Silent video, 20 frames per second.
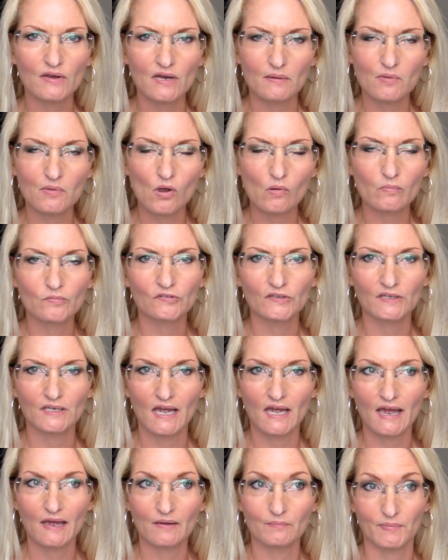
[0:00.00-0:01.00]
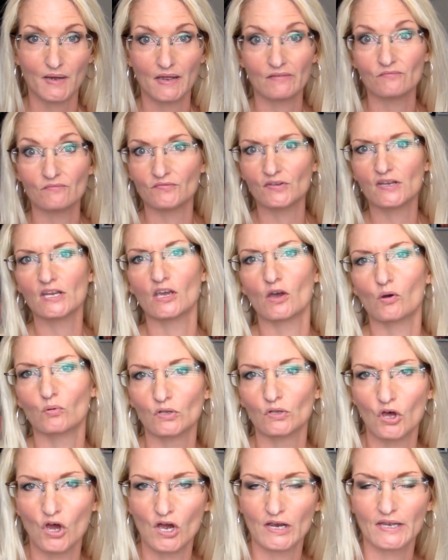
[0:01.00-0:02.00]
and I'm hopefully by video
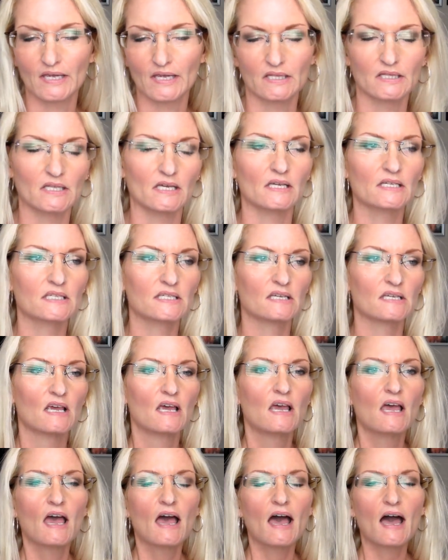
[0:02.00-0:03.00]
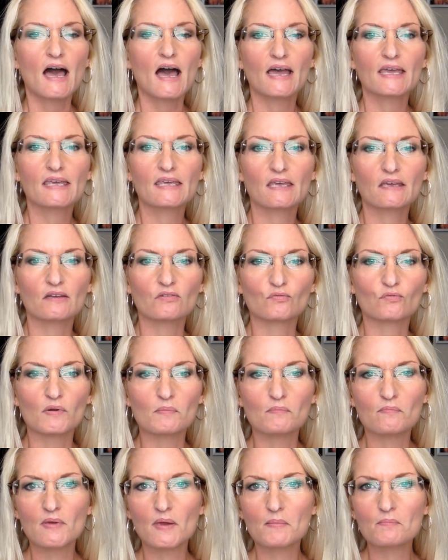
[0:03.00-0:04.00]
logging this, I can
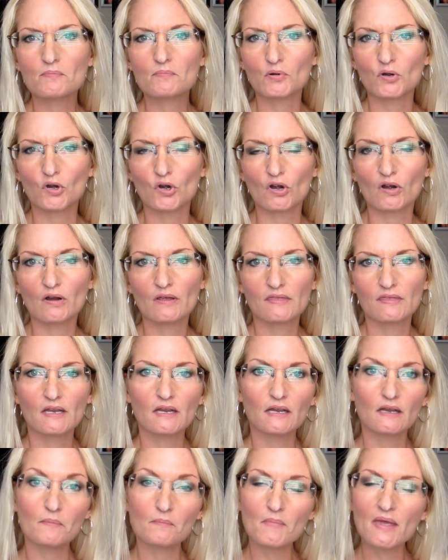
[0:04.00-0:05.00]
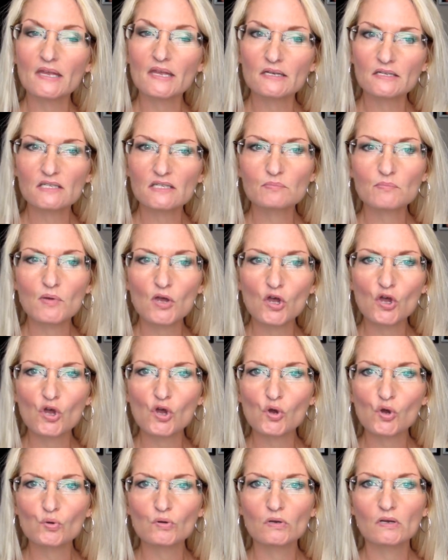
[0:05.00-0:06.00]
remember that in a maintenance
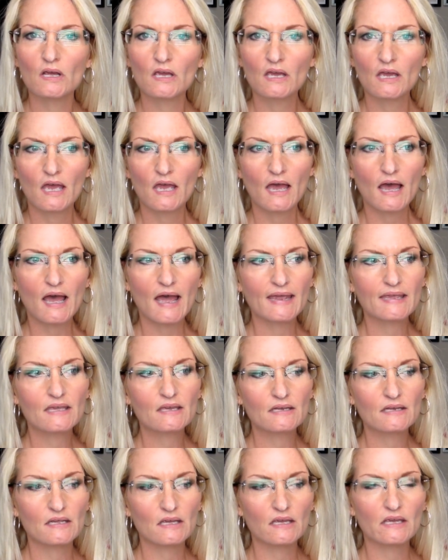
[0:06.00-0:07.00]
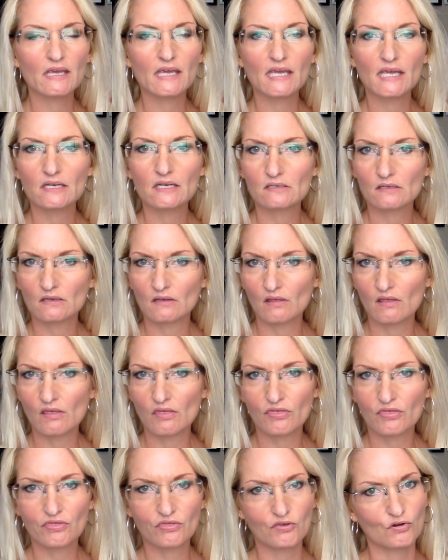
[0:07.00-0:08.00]
mode, I can eat
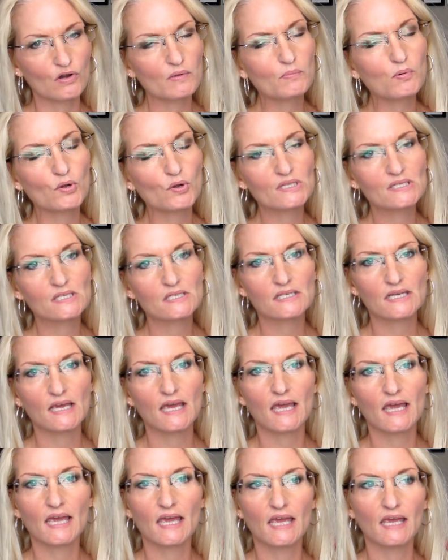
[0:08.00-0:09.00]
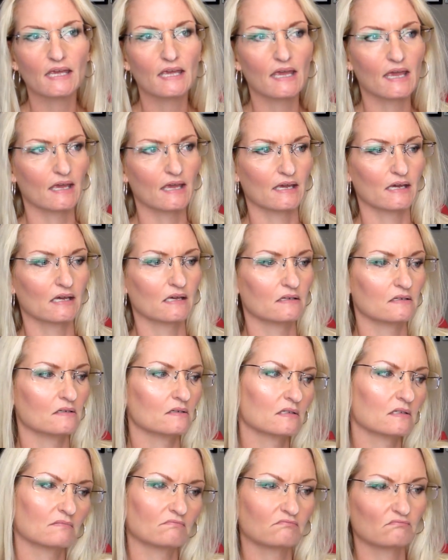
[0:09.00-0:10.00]
30 points a day
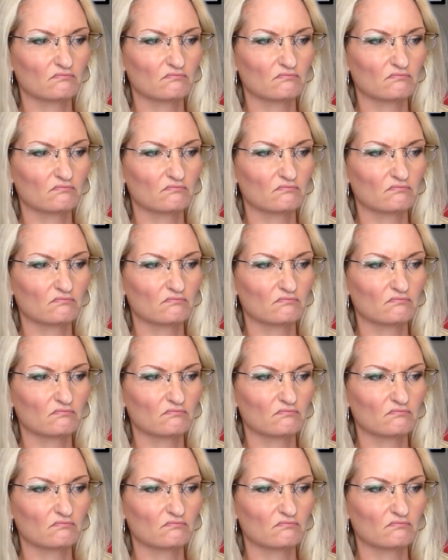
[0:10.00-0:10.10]
and